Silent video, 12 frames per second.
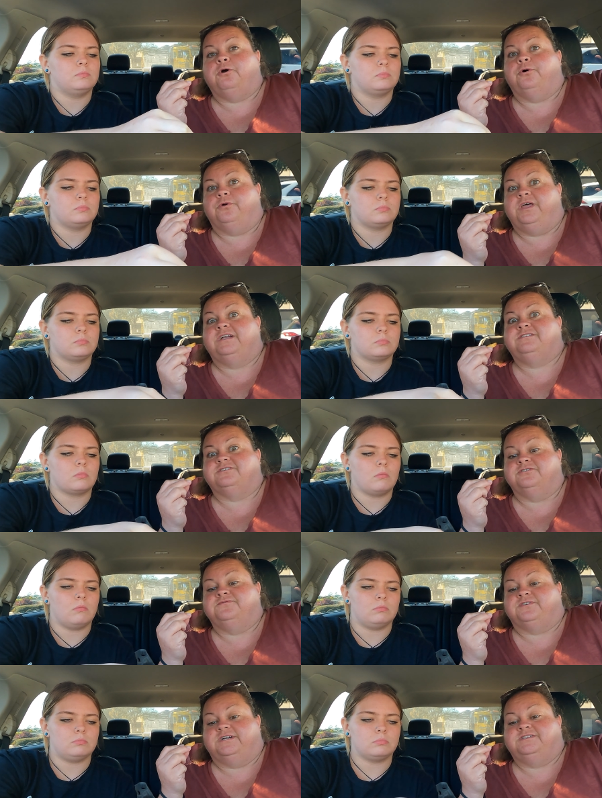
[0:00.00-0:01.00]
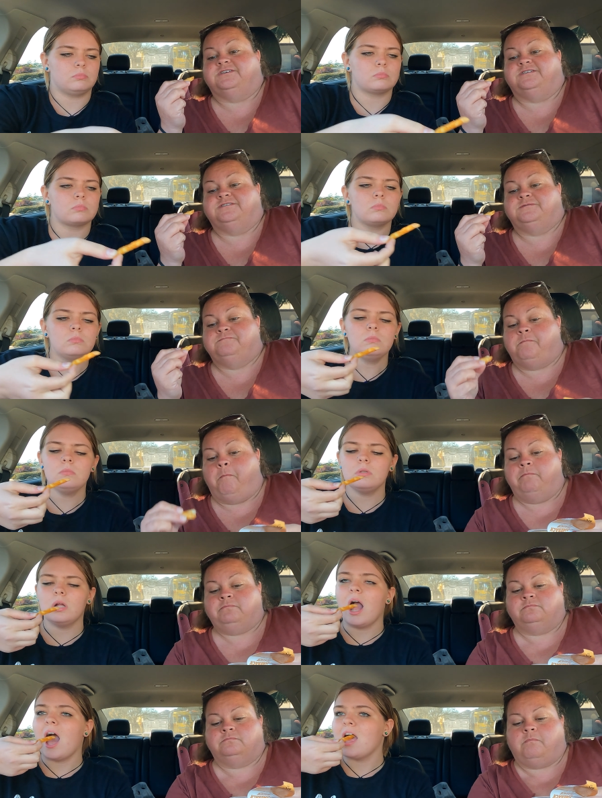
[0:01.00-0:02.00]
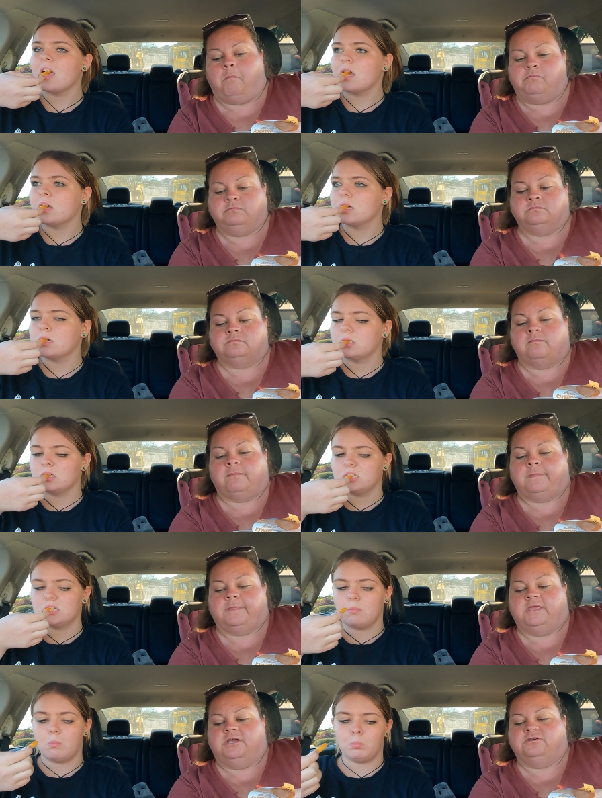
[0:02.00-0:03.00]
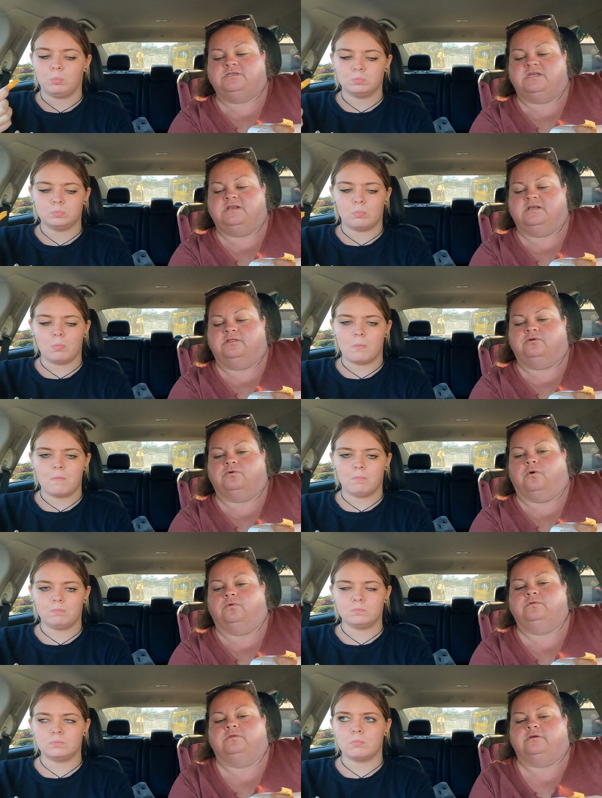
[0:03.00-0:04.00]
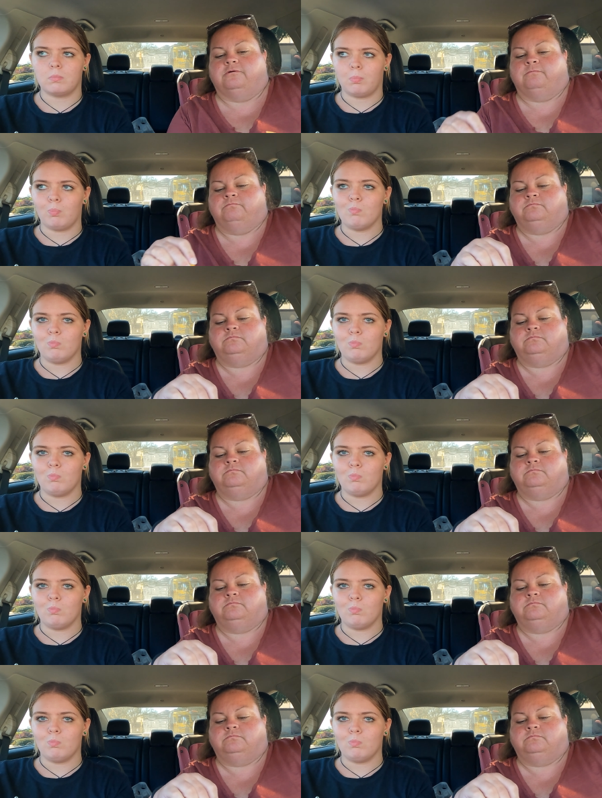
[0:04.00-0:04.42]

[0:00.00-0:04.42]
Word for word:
Speaker 1: Oh, that's a good fry sauce. The air's getting a little cold in here.